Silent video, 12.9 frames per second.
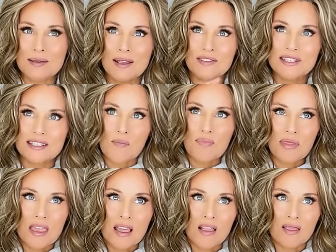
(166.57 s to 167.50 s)
me of
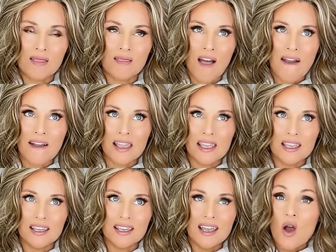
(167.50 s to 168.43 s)
something
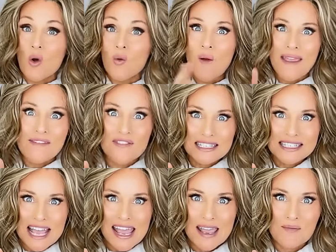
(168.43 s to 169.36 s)
like Wavy
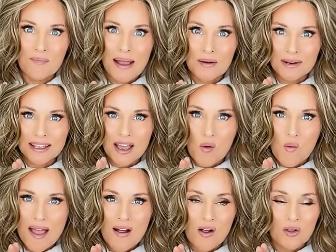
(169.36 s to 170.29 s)
Day by Raquel
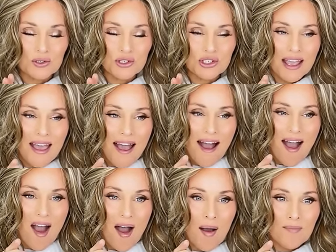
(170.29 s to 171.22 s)
Welch.
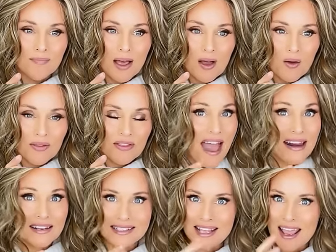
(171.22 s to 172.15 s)
Um, that
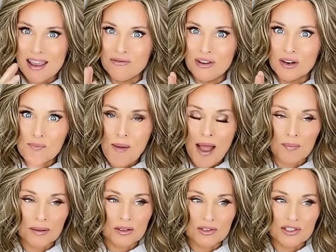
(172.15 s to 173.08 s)
is a very
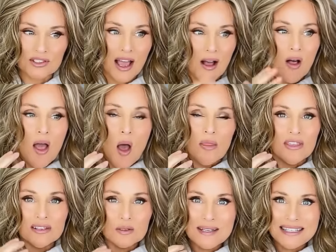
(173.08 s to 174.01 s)
popular style.
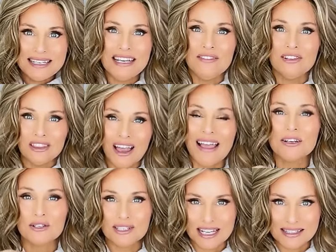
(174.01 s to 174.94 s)
This one's an even
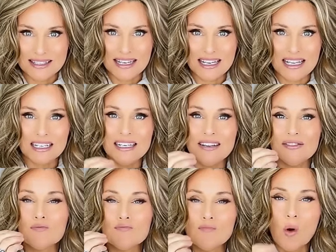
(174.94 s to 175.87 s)
lighter density, an
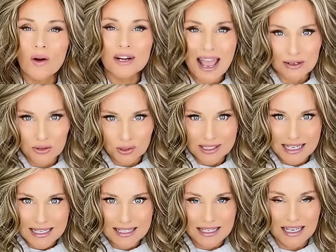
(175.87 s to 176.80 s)
even more natural
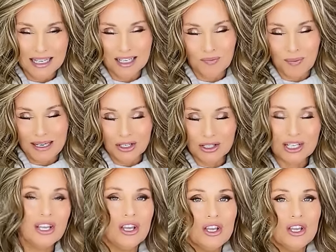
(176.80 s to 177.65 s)
density compared